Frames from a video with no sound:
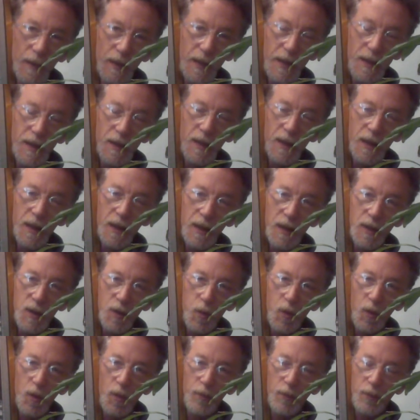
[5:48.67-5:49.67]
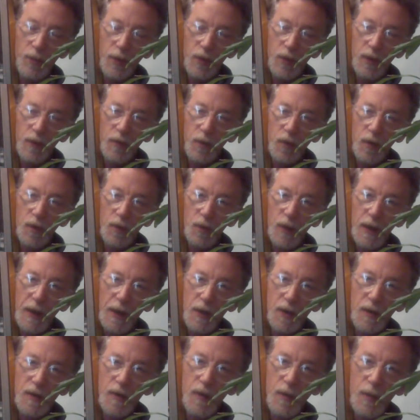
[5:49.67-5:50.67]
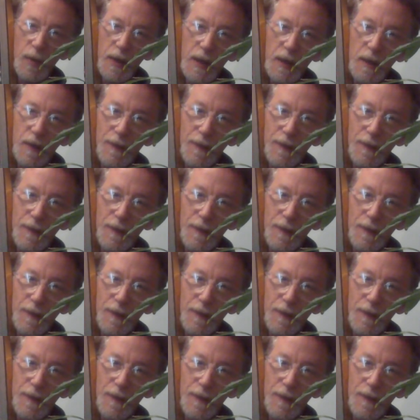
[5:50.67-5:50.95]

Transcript: in the Guinness Book of World Records for being the